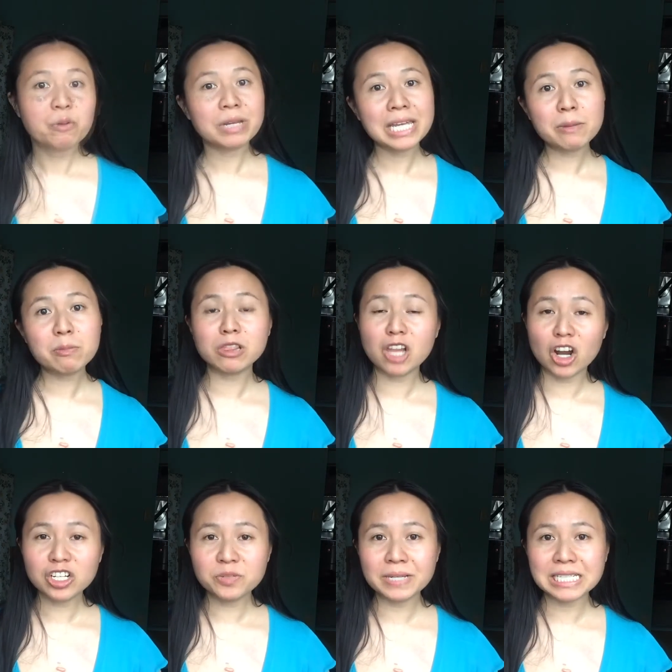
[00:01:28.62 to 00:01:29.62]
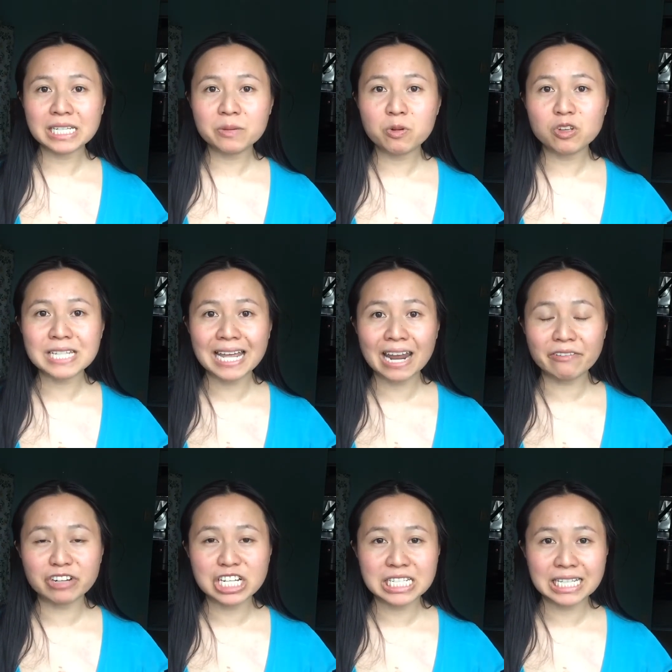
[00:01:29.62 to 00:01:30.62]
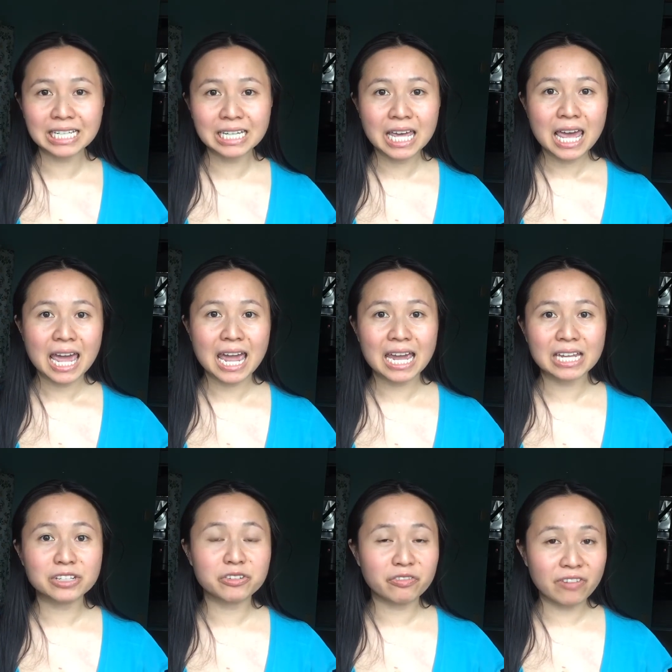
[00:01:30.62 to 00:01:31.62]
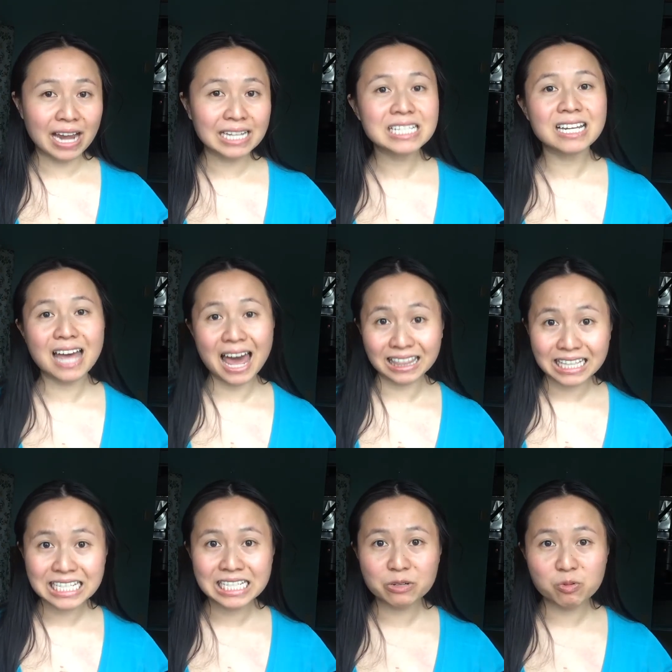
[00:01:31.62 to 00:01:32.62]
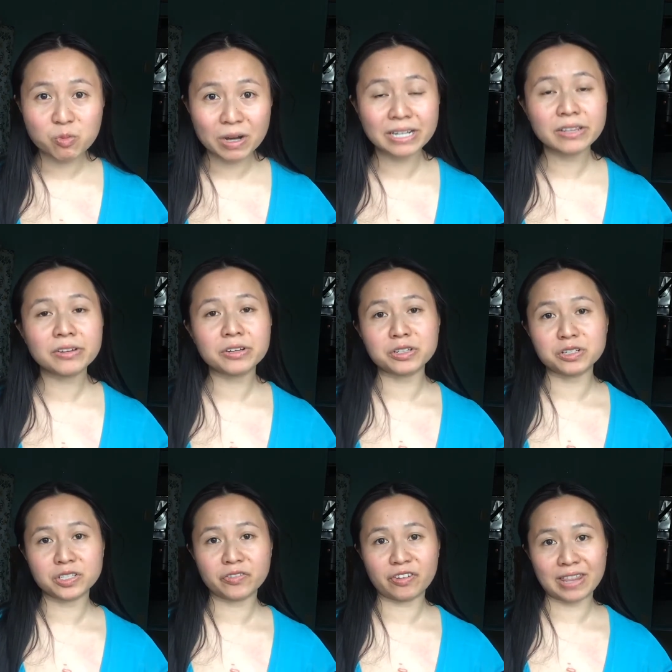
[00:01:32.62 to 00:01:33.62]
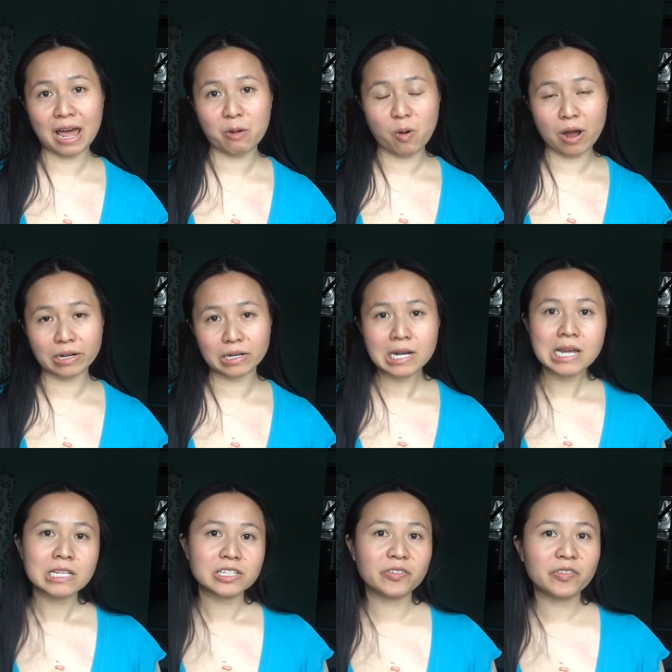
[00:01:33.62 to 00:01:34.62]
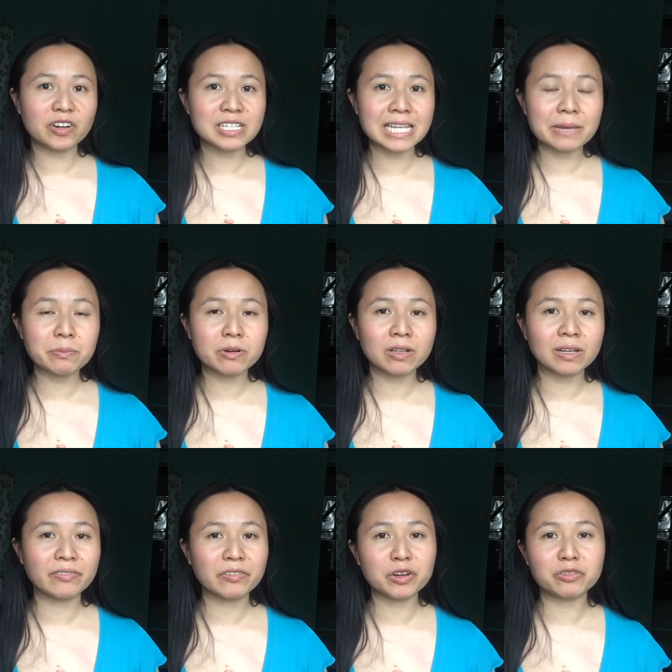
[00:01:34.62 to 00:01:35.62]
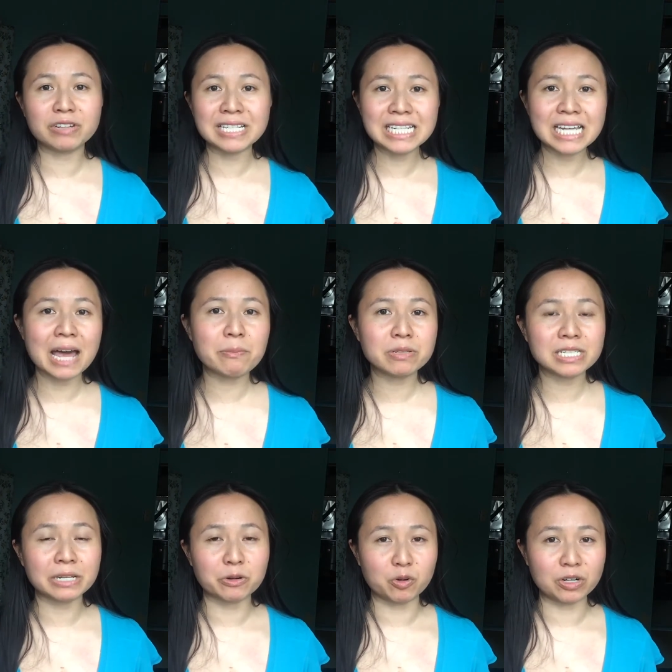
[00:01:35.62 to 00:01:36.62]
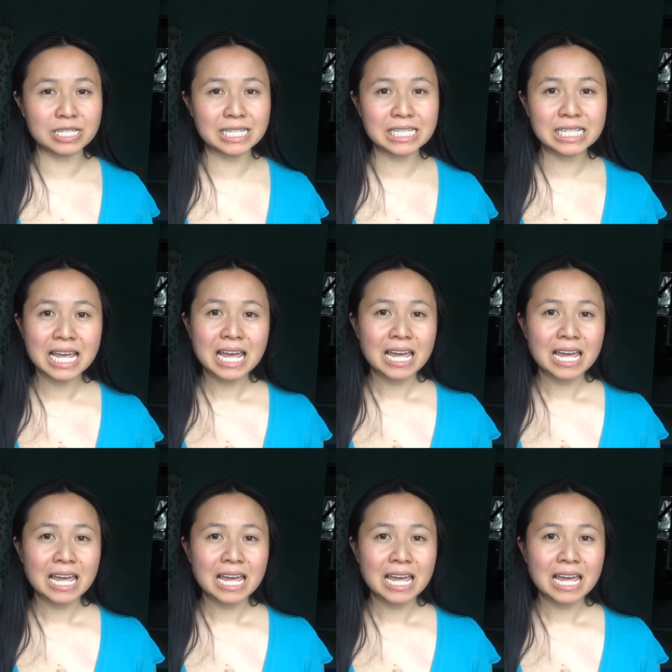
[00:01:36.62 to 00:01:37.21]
We keep large mixing bowls at every sink and find at least one other use for that water. So for example, if you're rinsing apples and oranges,